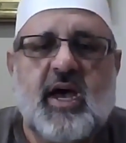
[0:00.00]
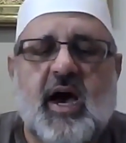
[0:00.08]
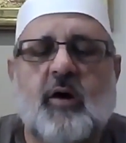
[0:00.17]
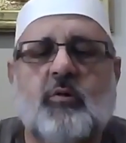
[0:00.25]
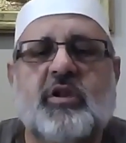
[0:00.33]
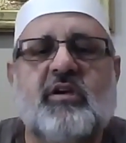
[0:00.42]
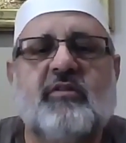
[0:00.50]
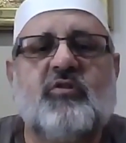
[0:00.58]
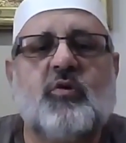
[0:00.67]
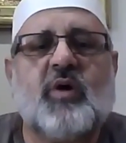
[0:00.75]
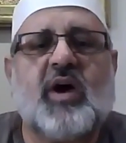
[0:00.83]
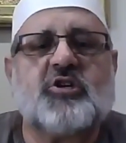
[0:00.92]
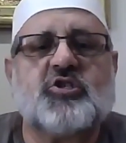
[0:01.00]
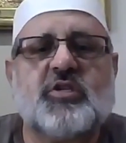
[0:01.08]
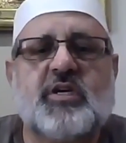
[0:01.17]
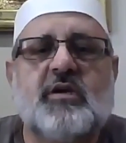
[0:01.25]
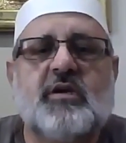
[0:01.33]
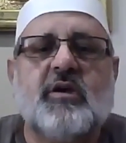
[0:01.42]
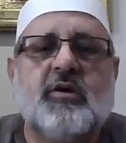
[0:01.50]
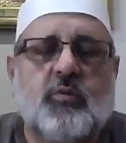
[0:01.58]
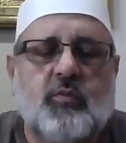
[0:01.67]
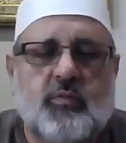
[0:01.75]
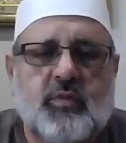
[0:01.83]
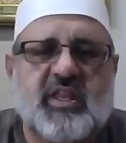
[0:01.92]
I will give you actually
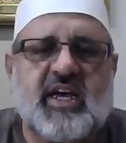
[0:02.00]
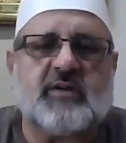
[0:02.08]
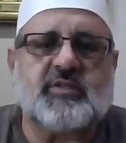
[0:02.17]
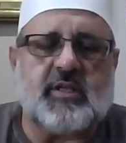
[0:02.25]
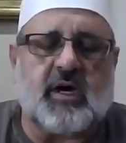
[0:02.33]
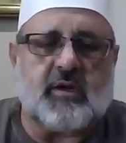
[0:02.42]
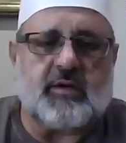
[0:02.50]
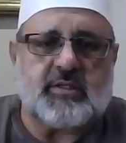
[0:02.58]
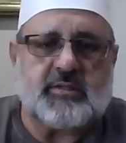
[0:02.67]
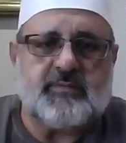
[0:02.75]
$1,000.